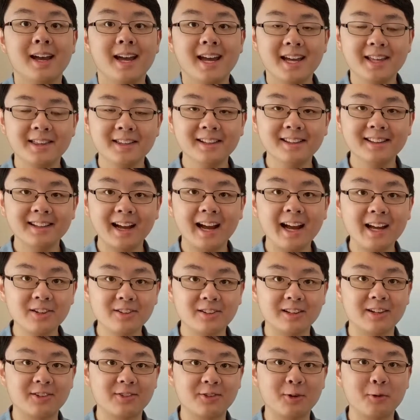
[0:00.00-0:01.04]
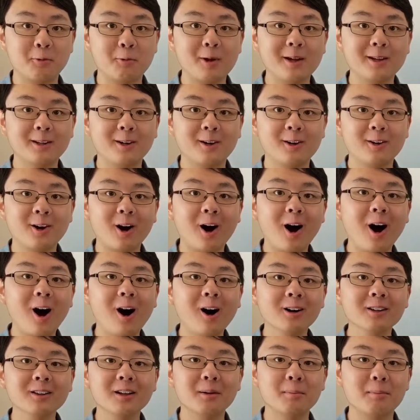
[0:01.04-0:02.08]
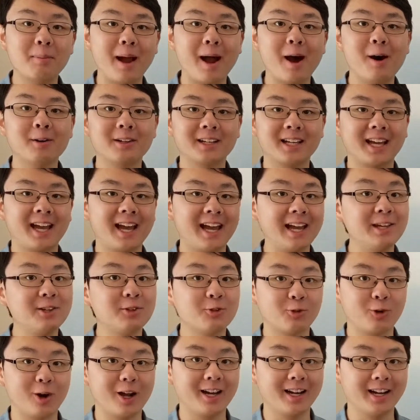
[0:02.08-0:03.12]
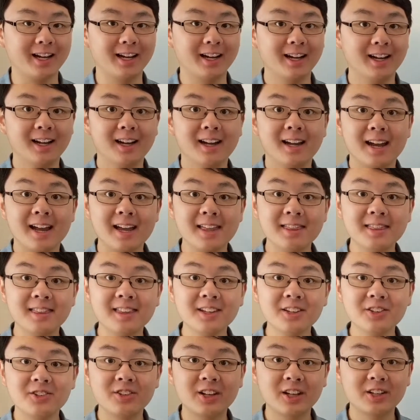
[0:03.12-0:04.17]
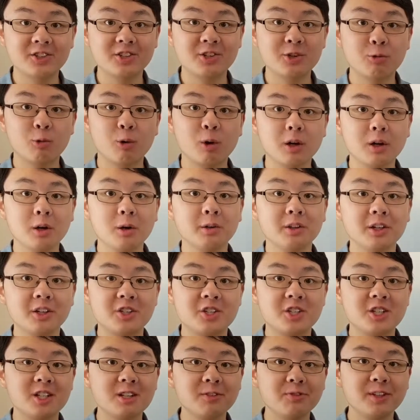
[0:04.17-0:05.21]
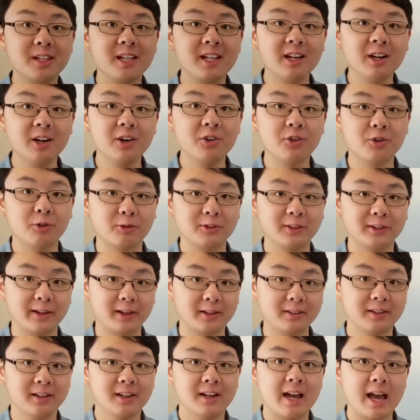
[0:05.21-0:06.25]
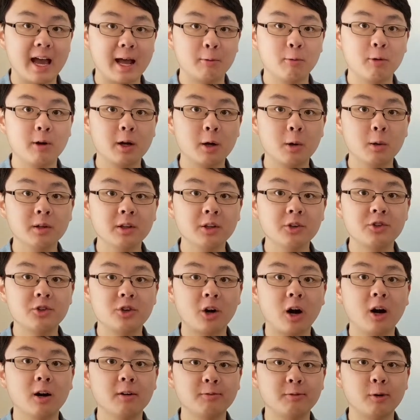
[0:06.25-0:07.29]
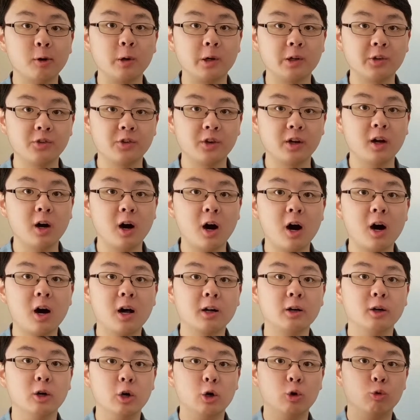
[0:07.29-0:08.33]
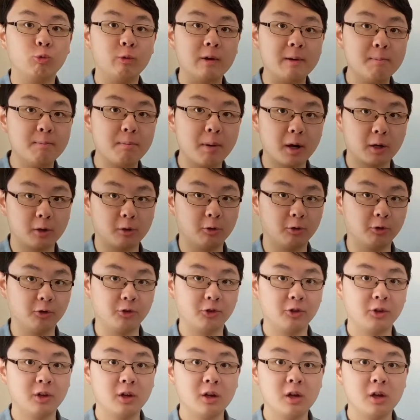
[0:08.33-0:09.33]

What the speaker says: In the last lesson, we learned all about case writing. In this section, we're going to shift gears a little, and we're going to start focusing on rebuttals.